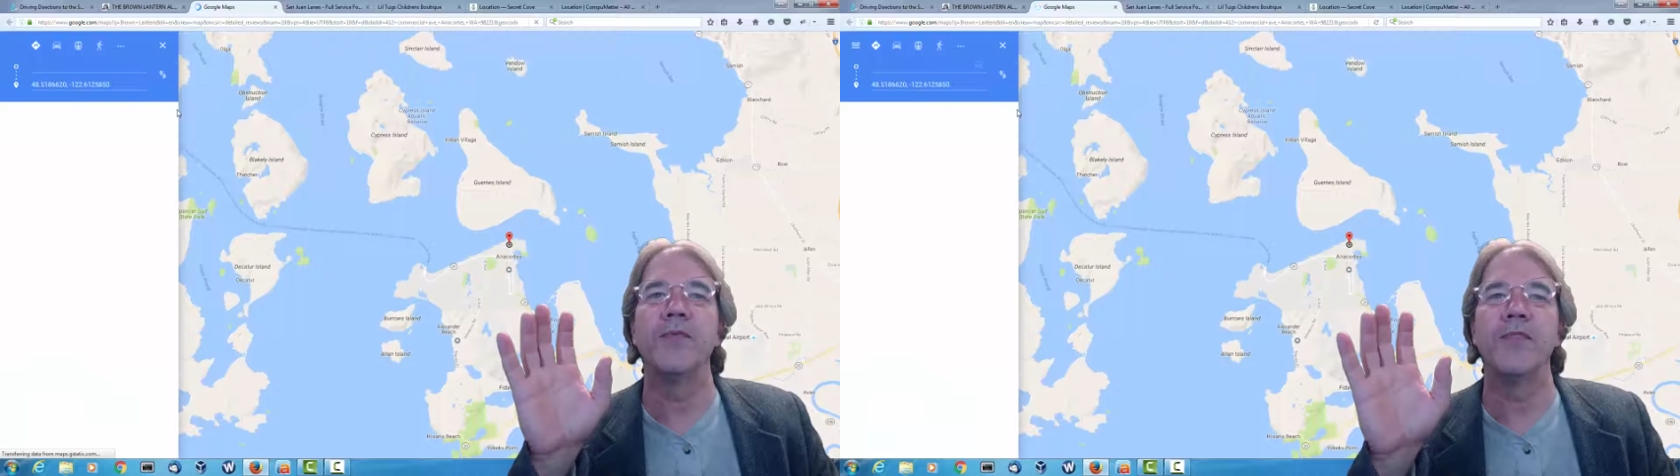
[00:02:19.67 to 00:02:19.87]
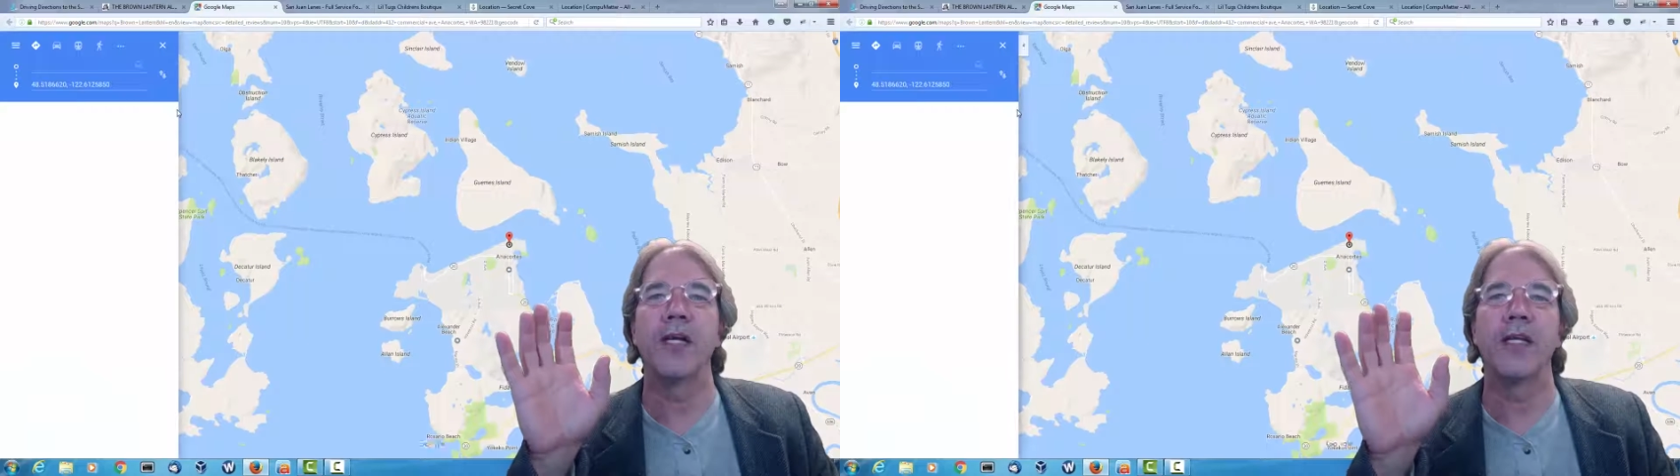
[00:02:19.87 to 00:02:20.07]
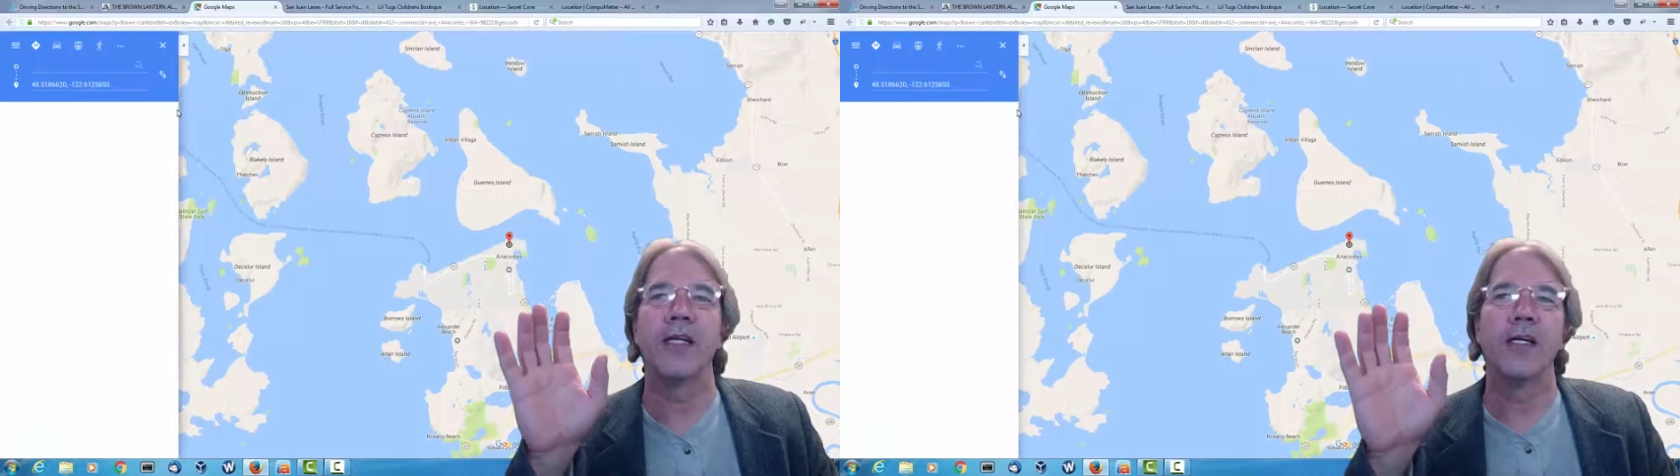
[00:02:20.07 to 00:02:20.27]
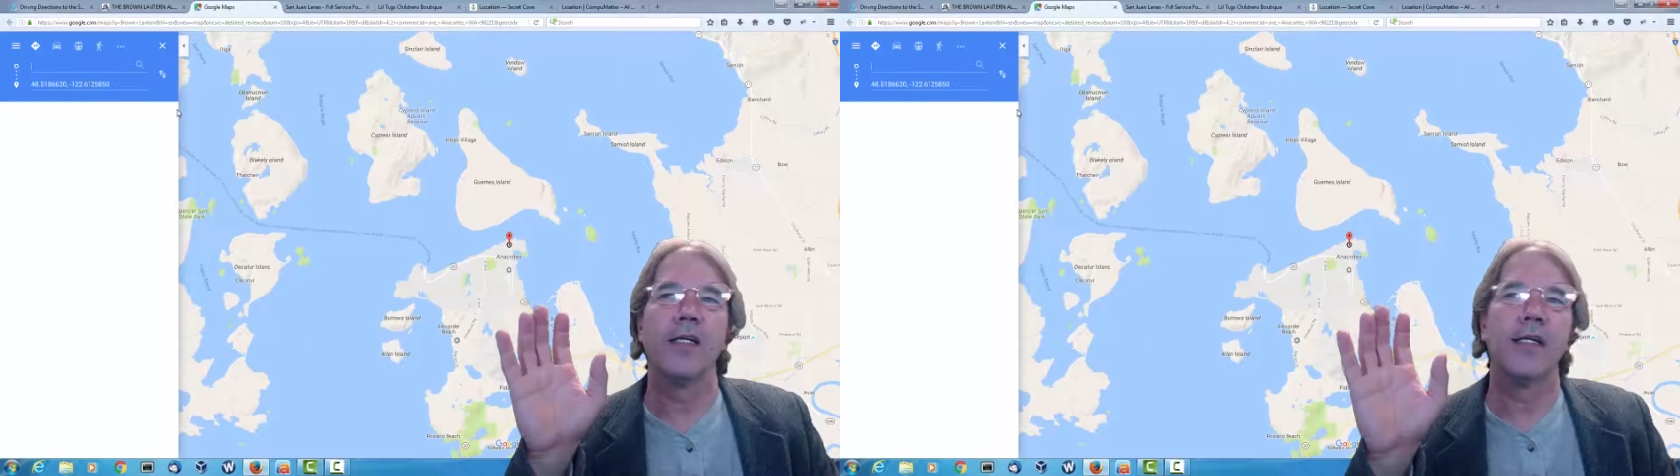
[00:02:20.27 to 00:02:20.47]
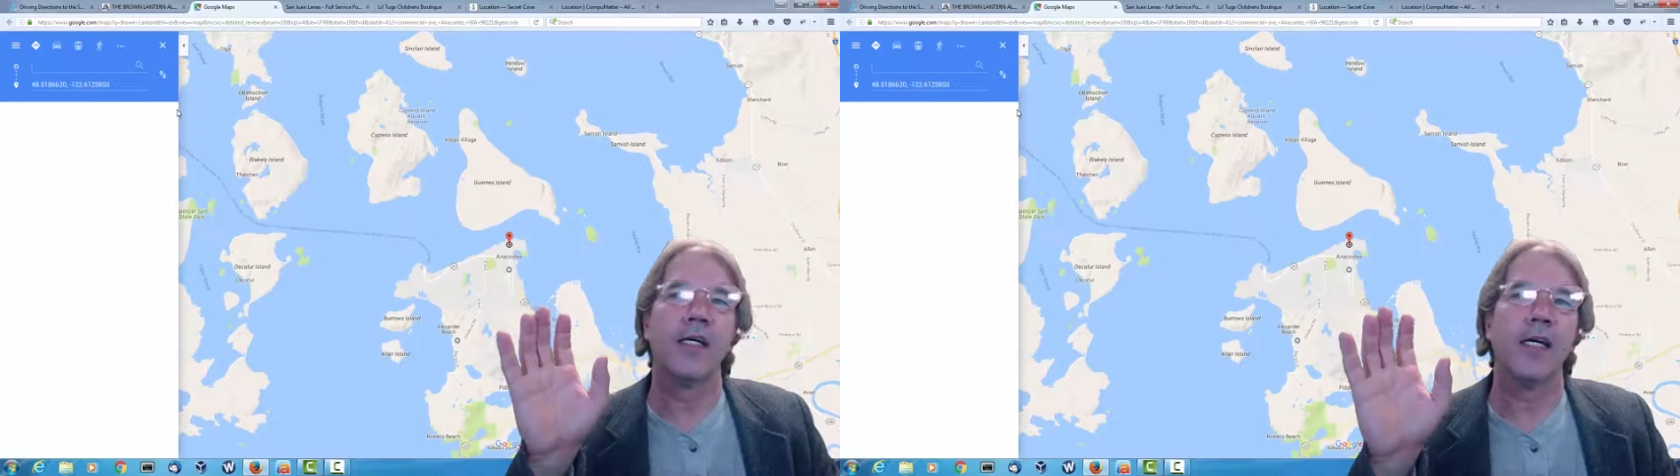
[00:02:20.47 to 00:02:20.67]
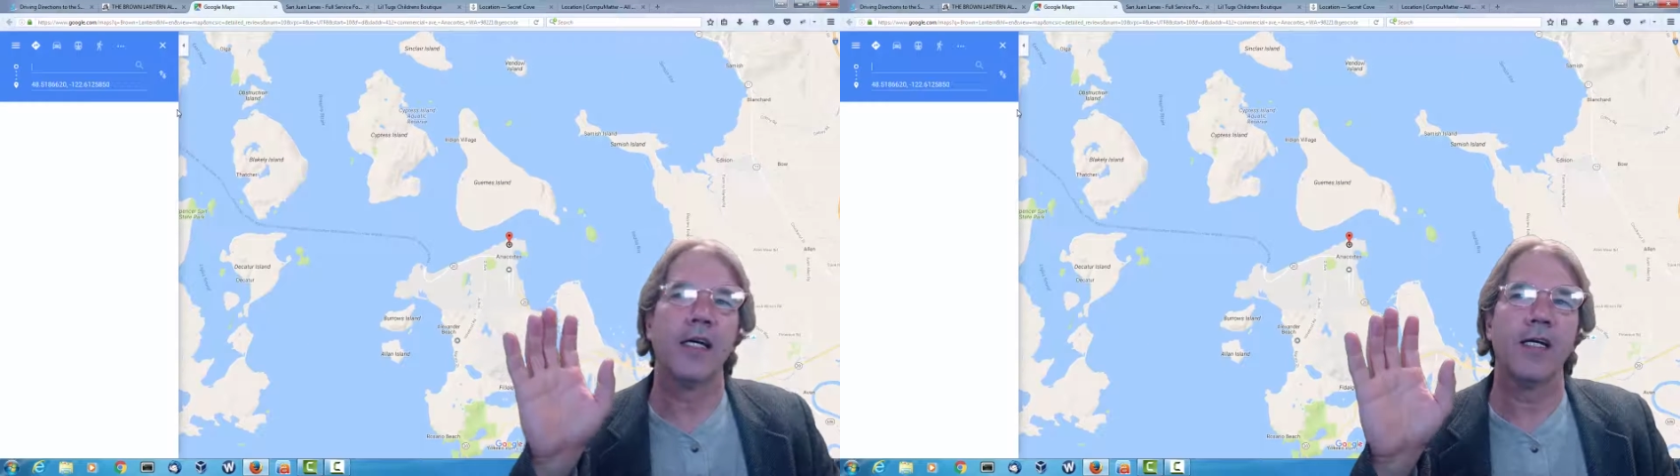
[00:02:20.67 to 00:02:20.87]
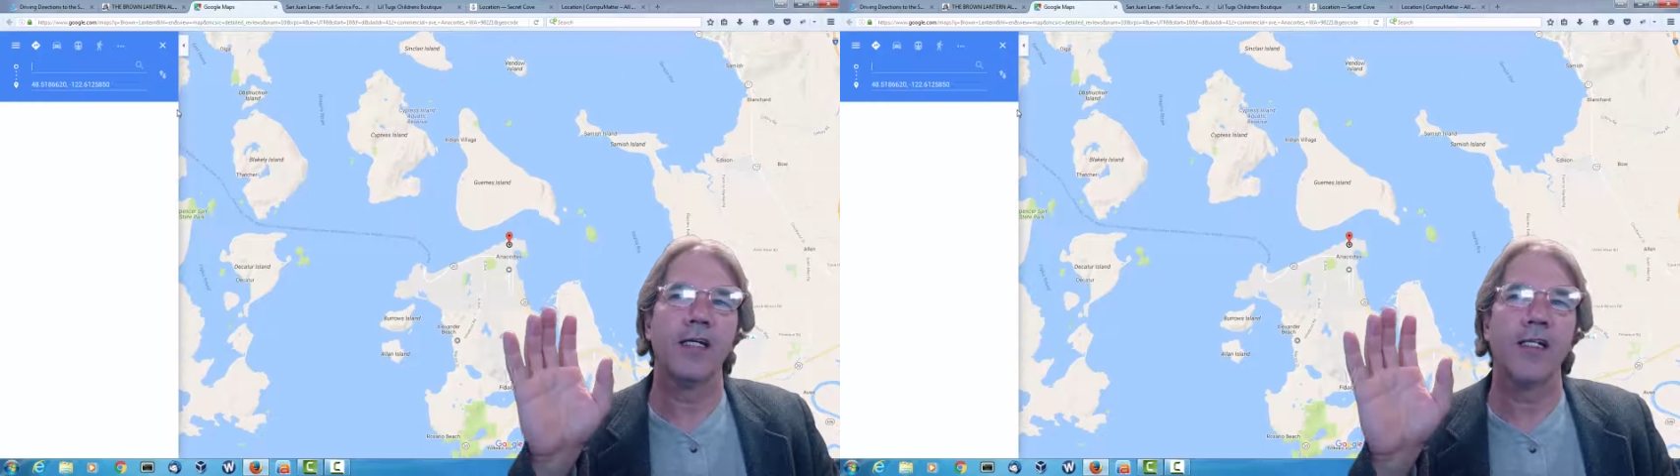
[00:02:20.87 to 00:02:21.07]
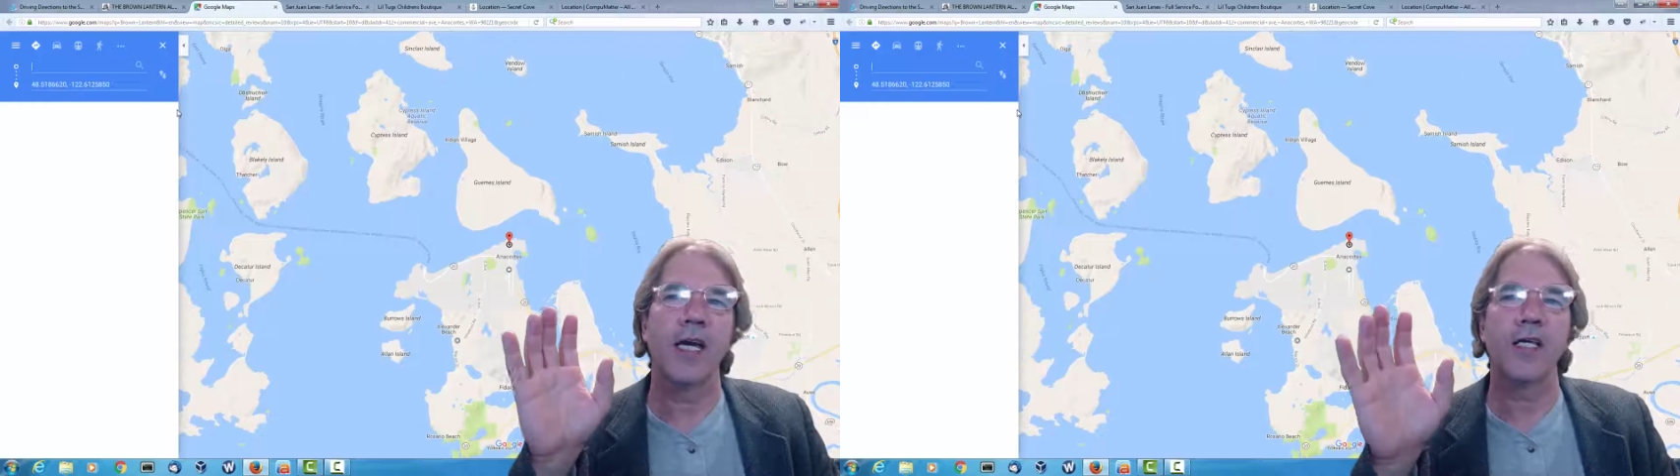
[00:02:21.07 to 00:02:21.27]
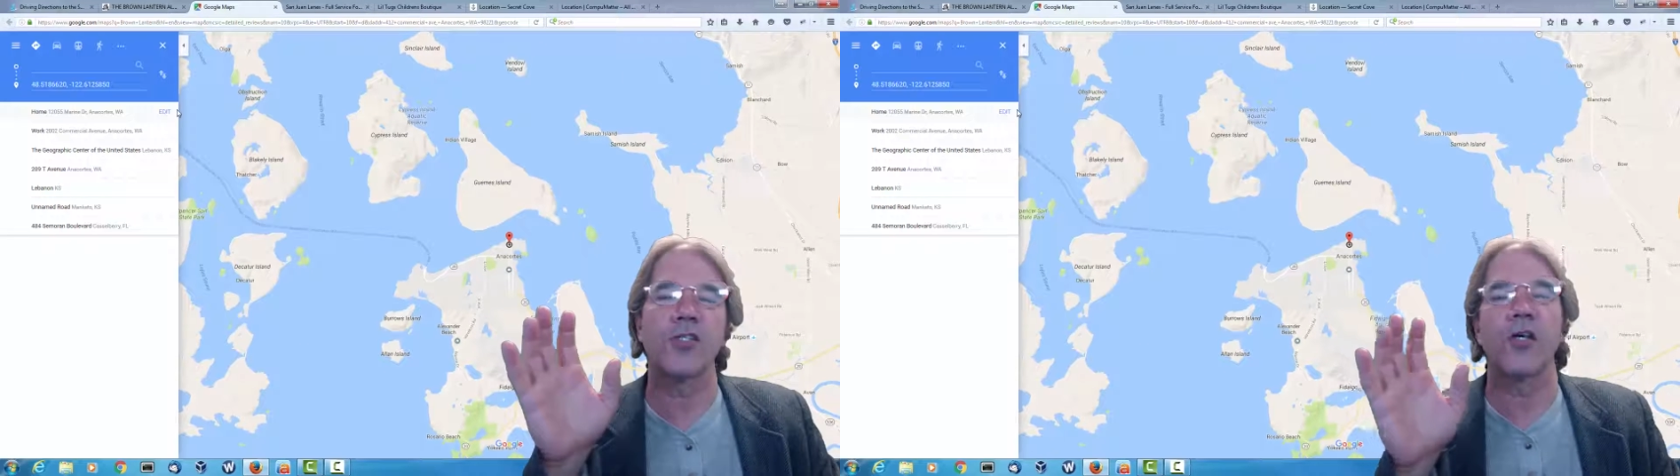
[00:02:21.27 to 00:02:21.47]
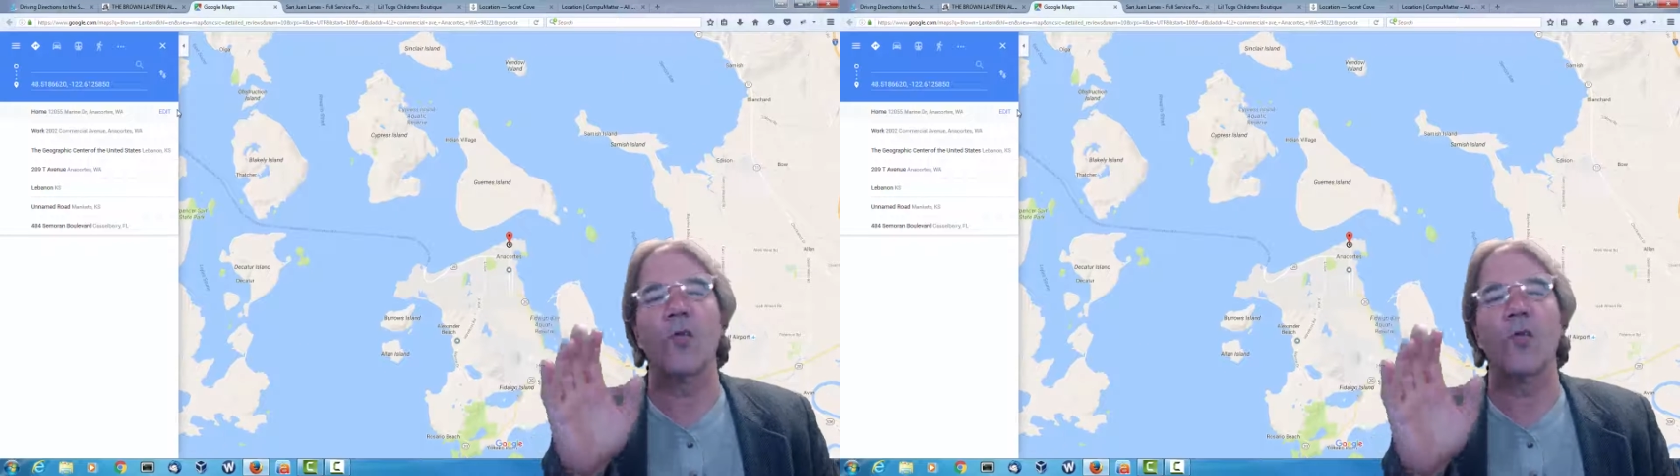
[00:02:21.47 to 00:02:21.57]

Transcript: the website and takes